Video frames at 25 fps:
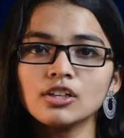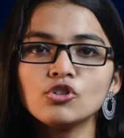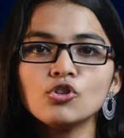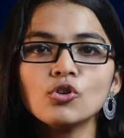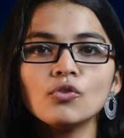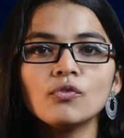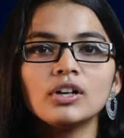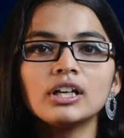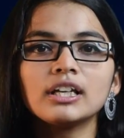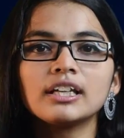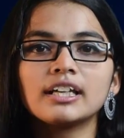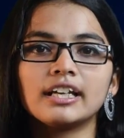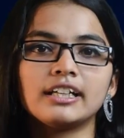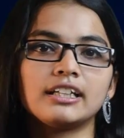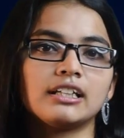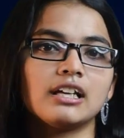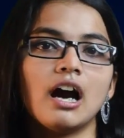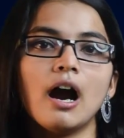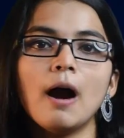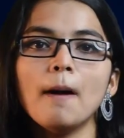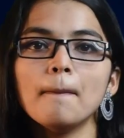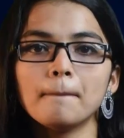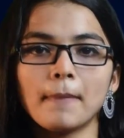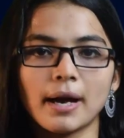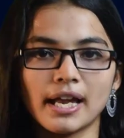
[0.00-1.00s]
you will get
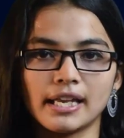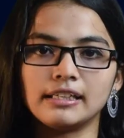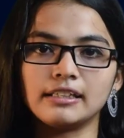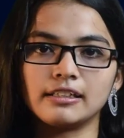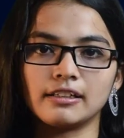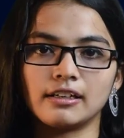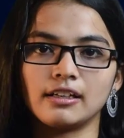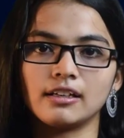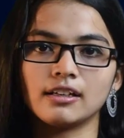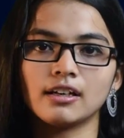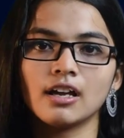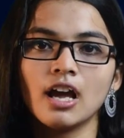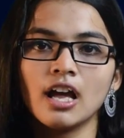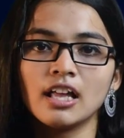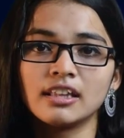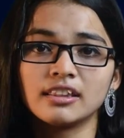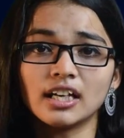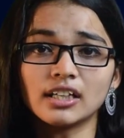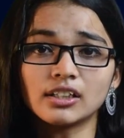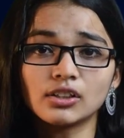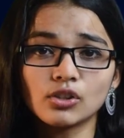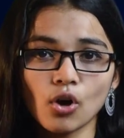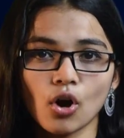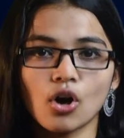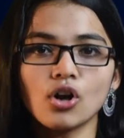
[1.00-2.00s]
a migraine
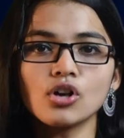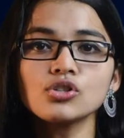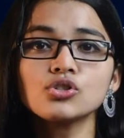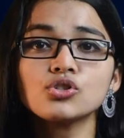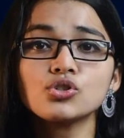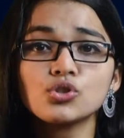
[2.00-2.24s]
that cause